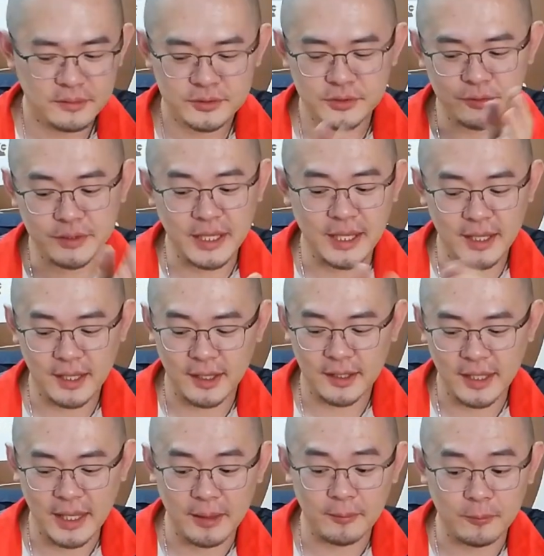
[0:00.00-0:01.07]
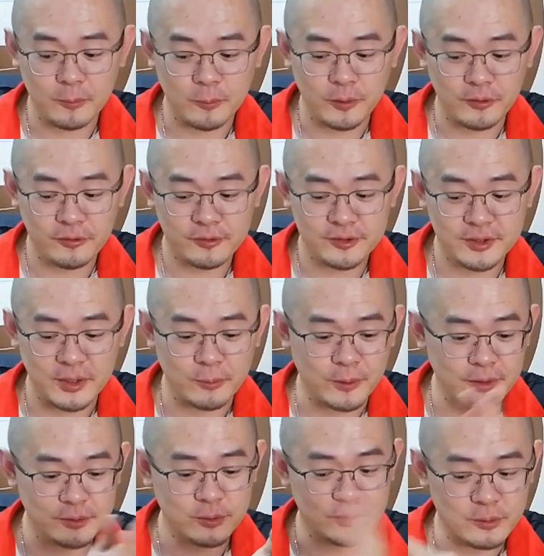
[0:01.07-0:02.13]
So K with stick
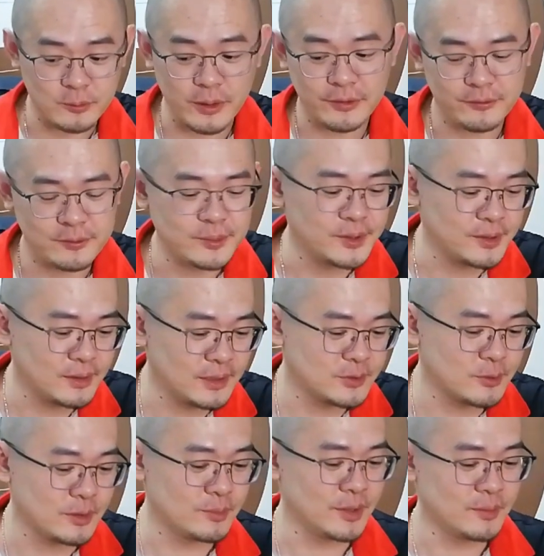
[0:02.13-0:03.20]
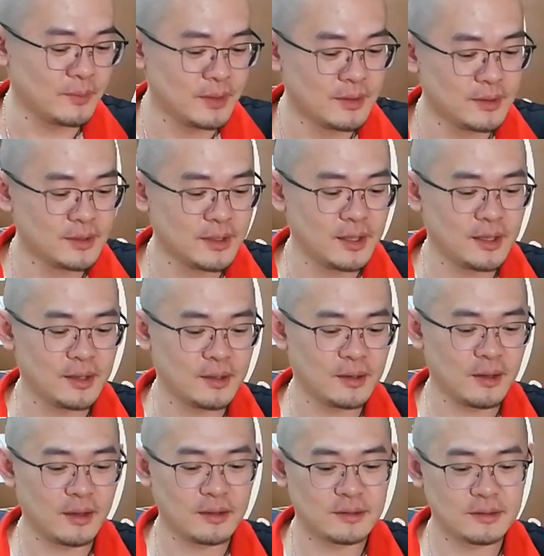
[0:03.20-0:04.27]
1 to the right for me. That's what I mean.
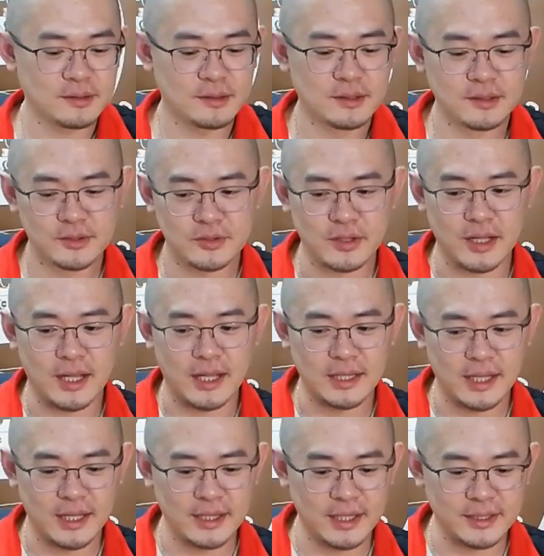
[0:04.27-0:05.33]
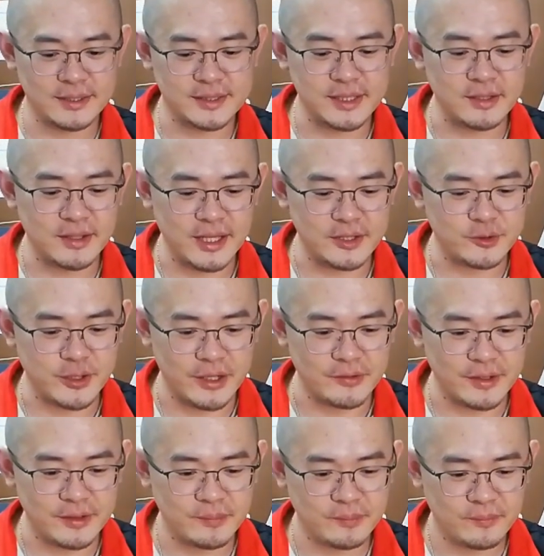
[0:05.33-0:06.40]
So I like the single hand driving.